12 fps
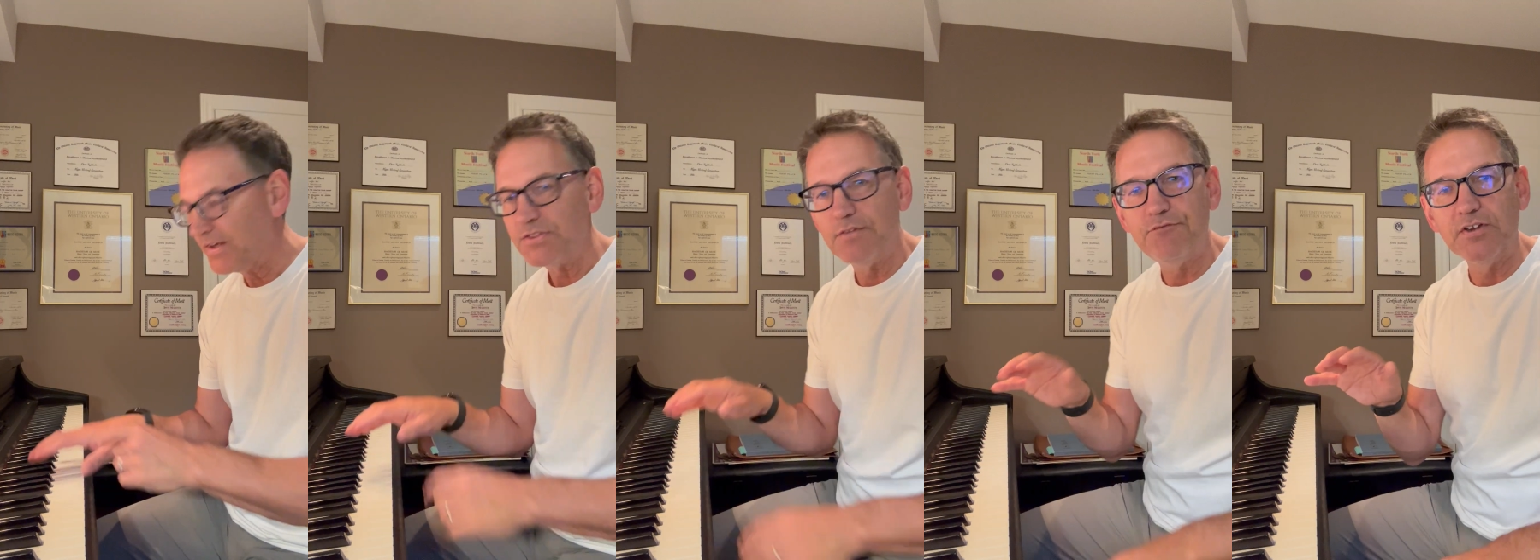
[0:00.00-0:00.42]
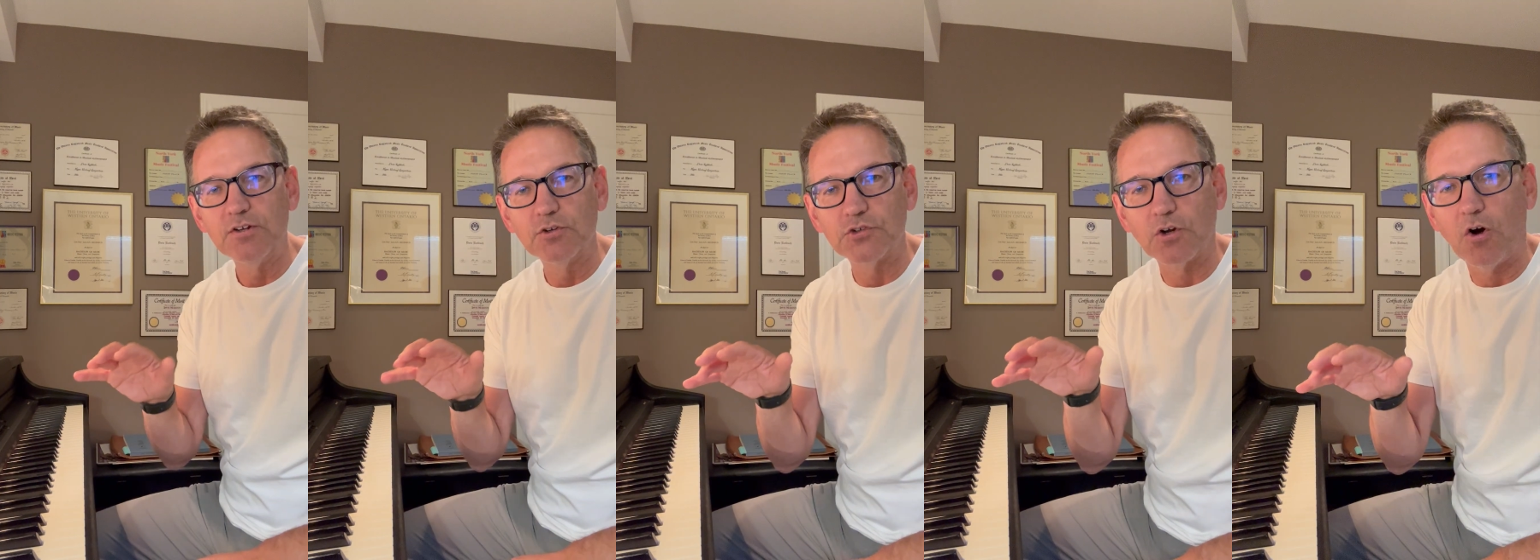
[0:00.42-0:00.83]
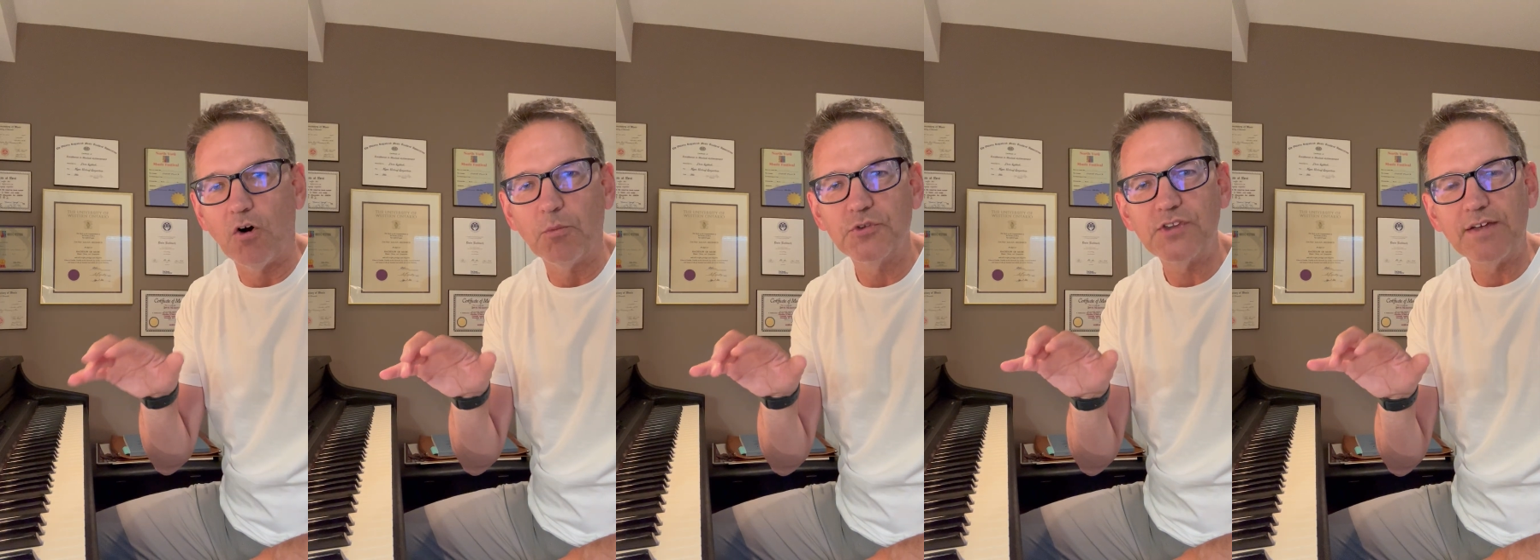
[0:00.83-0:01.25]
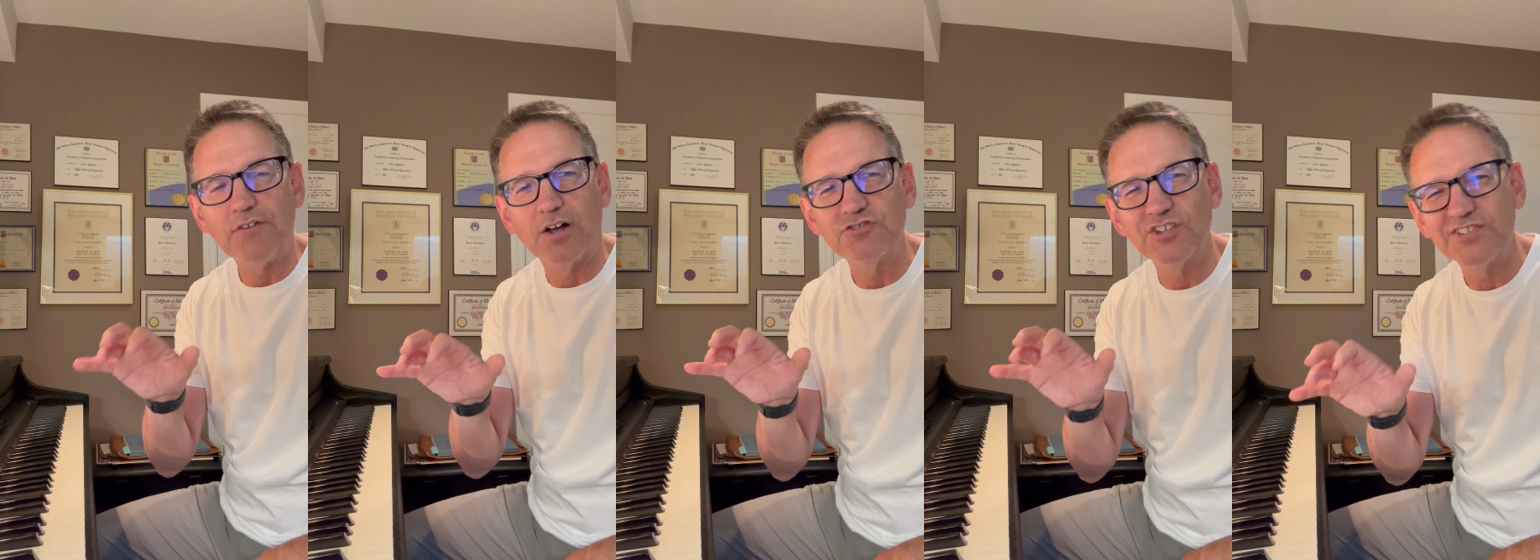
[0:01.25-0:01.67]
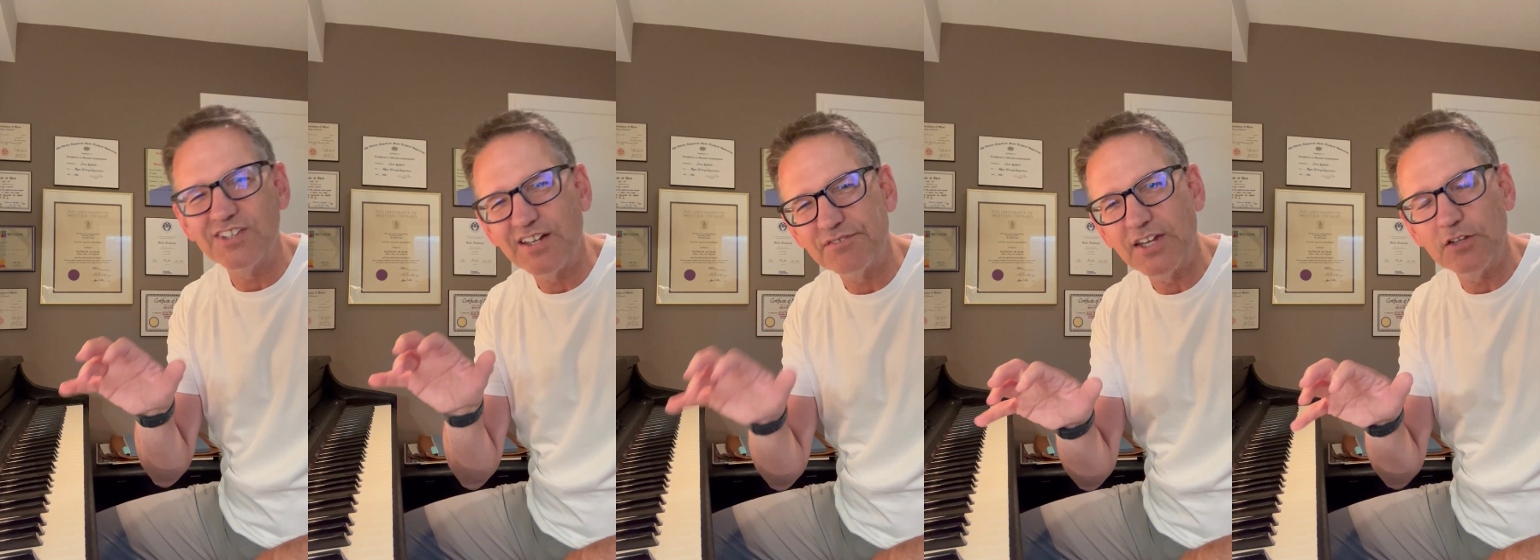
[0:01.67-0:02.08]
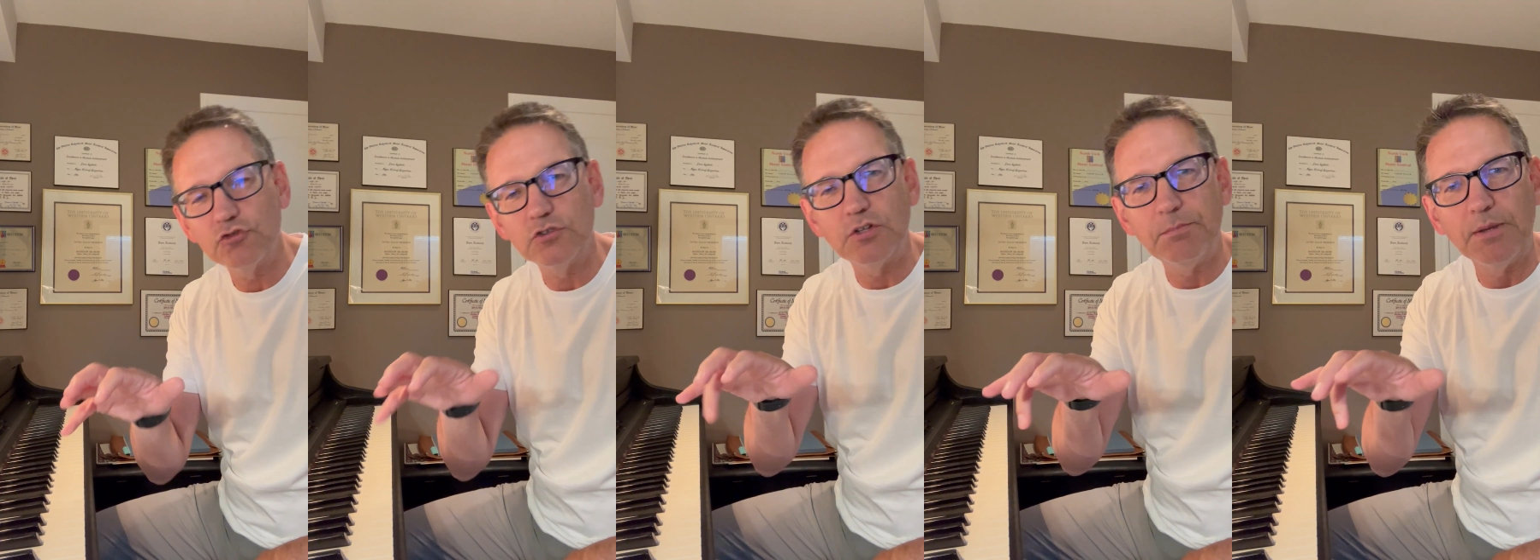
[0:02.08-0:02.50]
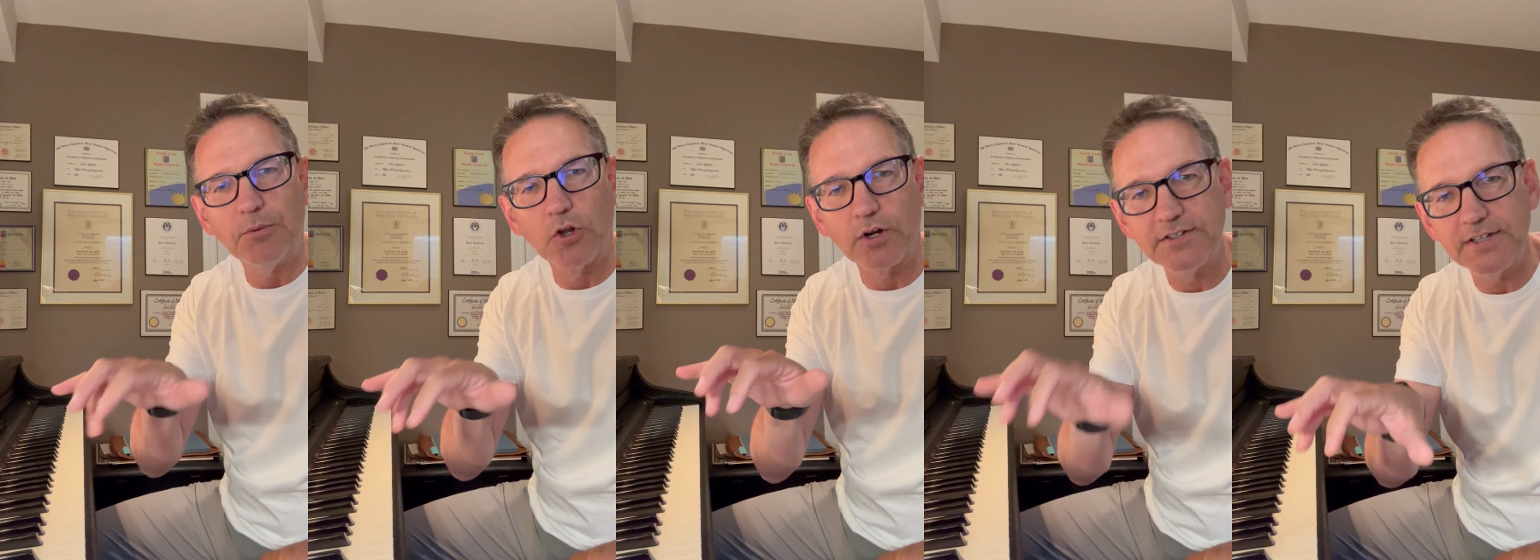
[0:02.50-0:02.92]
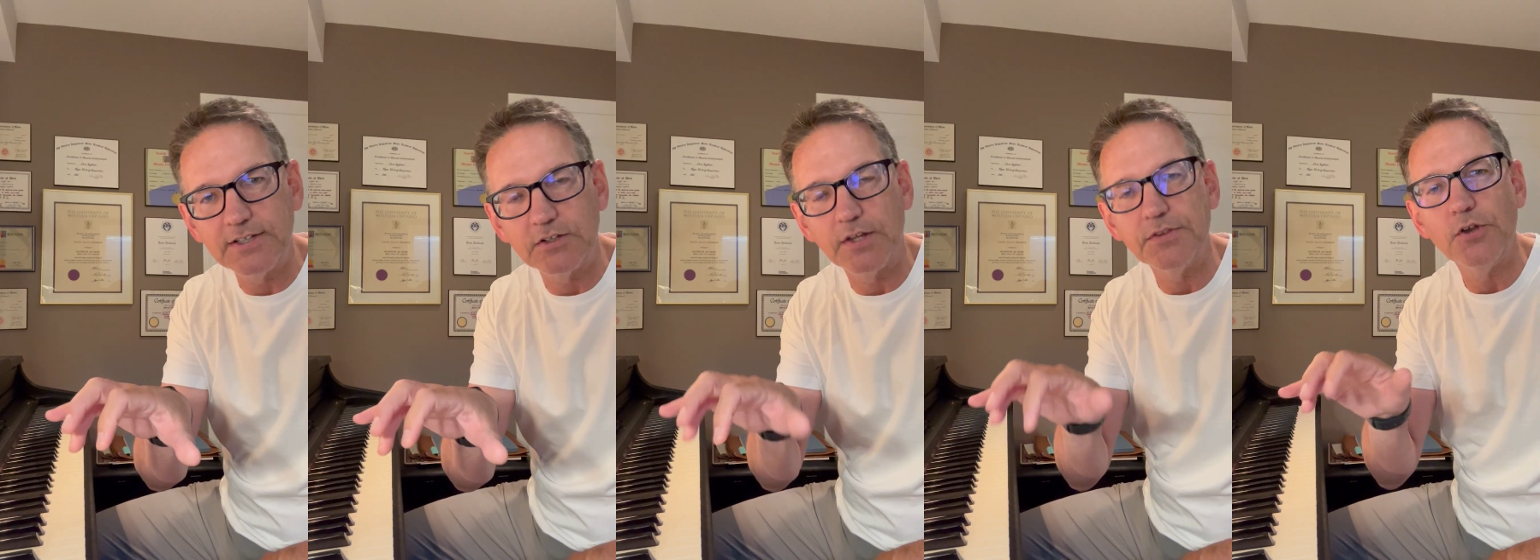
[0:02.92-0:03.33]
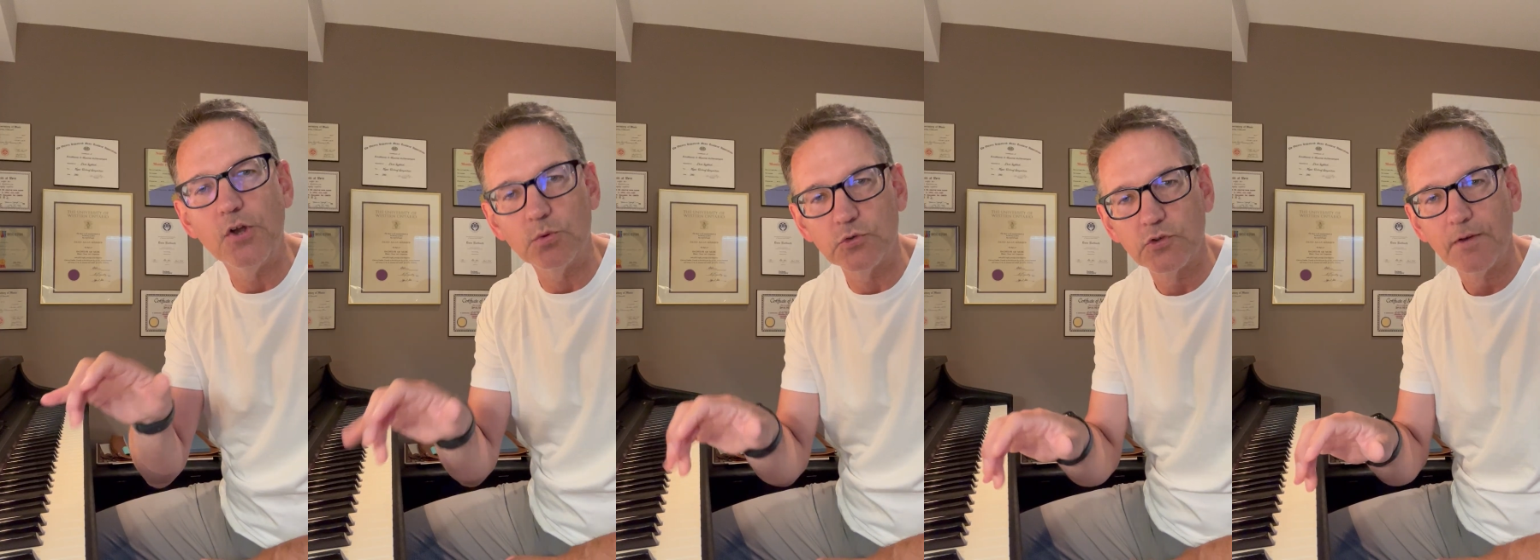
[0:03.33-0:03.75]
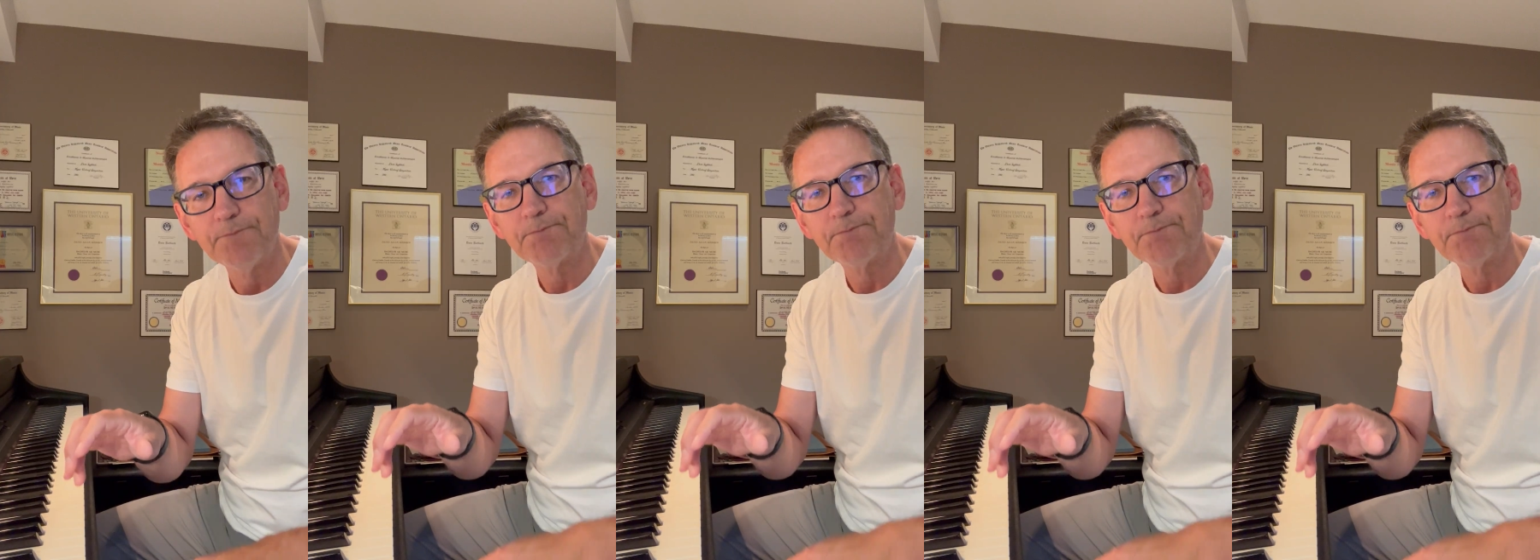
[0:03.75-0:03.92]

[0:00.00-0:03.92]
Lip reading: The fingers are they've got just enough tension to be able to articulate the notes,